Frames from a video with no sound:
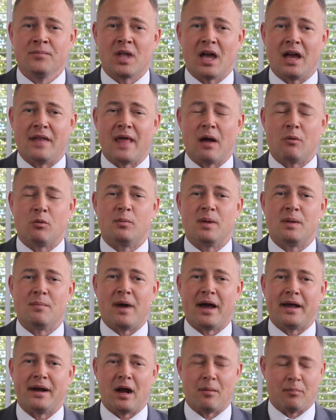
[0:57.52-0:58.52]
and that would be
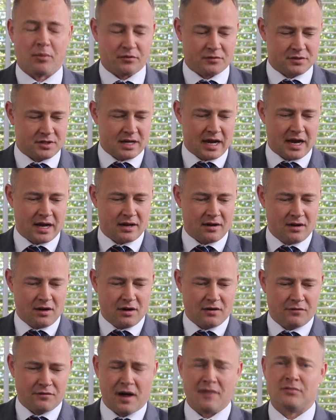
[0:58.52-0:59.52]
made up of, say,
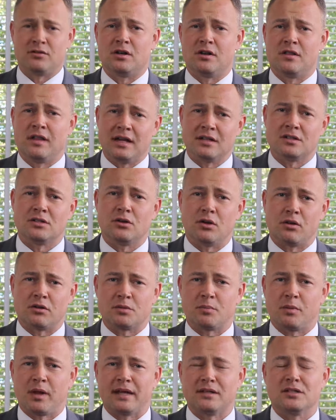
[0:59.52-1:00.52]

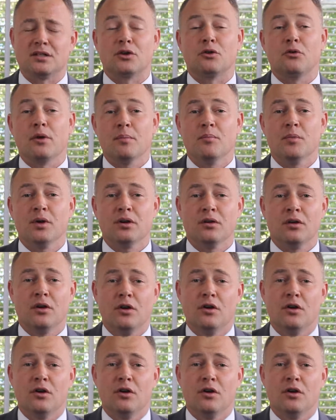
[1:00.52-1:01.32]
$500,000 plant and equipment,